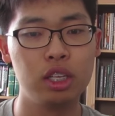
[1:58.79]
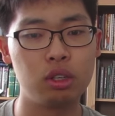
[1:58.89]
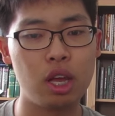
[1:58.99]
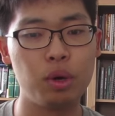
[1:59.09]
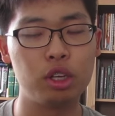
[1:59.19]
So
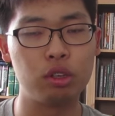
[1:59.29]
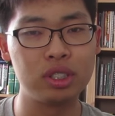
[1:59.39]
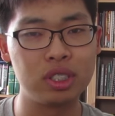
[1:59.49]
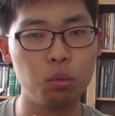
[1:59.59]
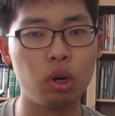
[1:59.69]
that way you
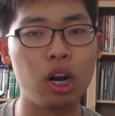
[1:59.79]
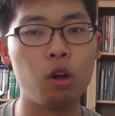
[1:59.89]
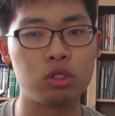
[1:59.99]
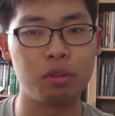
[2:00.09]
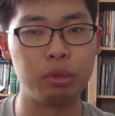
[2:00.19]
can see what
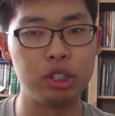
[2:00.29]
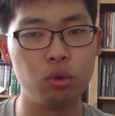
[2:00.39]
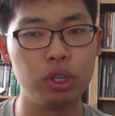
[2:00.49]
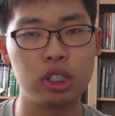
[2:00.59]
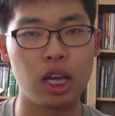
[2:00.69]
else I've been
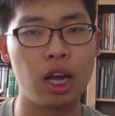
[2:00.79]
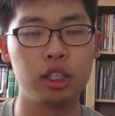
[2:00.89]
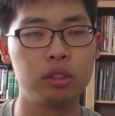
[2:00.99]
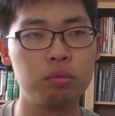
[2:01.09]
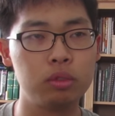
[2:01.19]
doing because
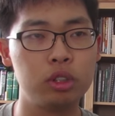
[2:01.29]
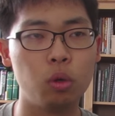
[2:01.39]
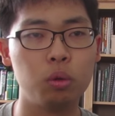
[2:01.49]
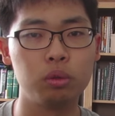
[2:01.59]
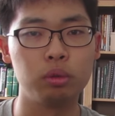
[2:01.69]
I
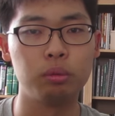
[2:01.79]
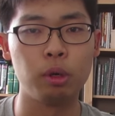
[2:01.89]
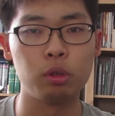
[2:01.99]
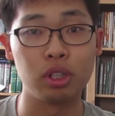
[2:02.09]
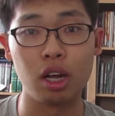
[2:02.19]
don't
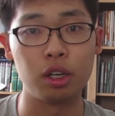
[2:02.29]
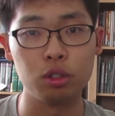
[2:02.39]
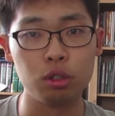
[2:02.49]
post a lot on